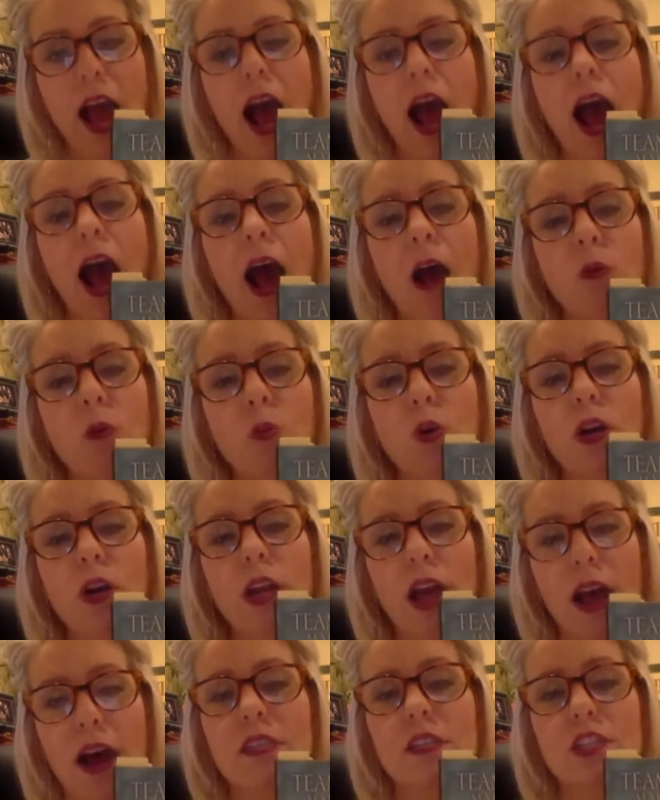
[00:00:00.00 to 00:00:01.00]
I want
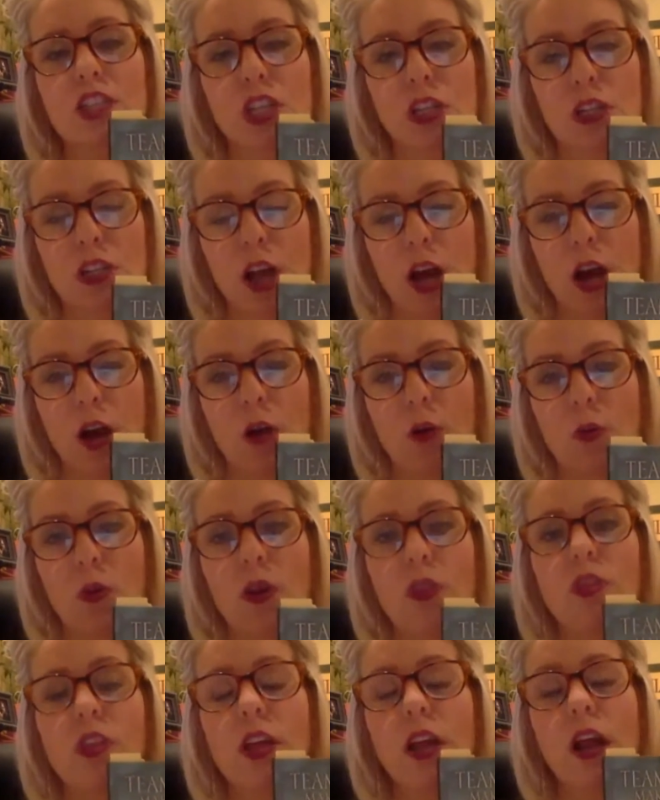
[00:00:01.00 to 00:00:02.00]
us to know
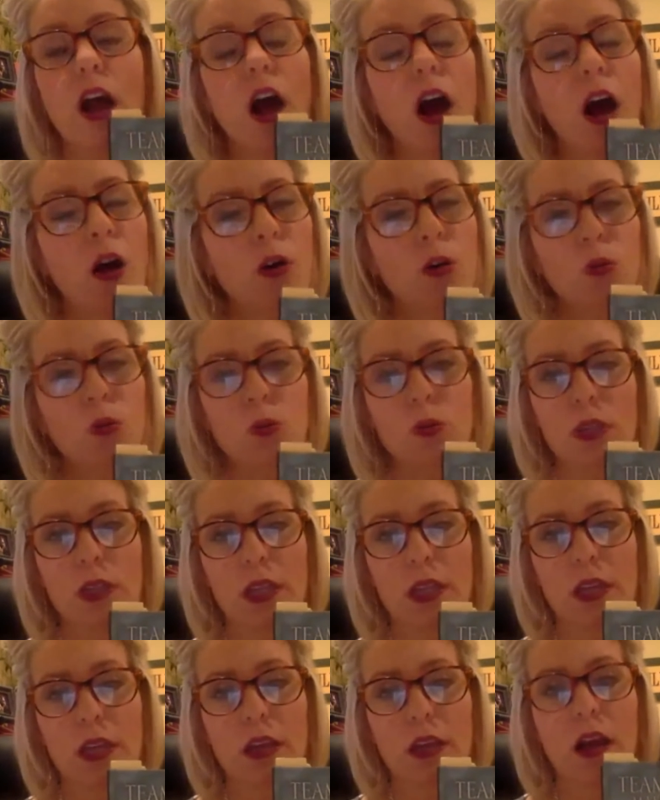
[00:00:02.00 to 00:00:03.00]
that
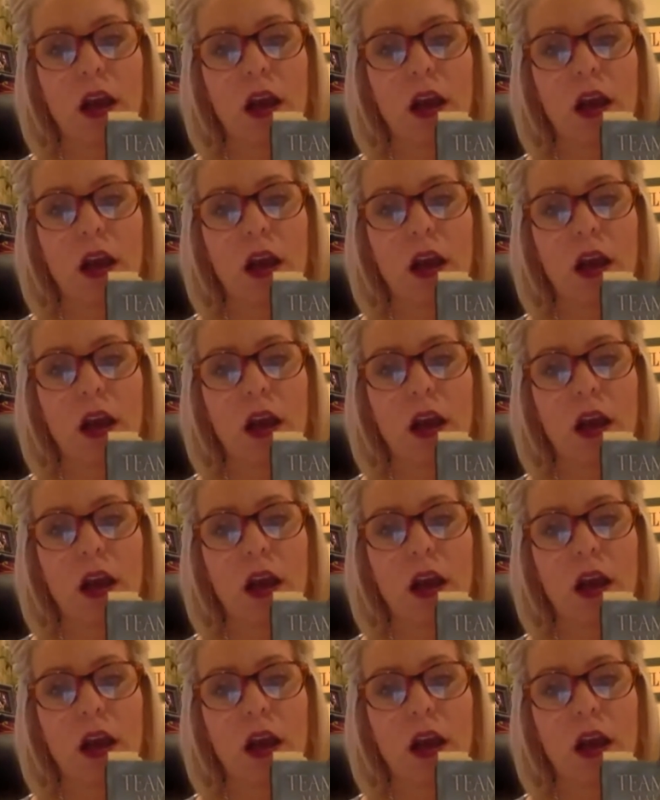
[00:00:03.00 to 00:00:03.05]
only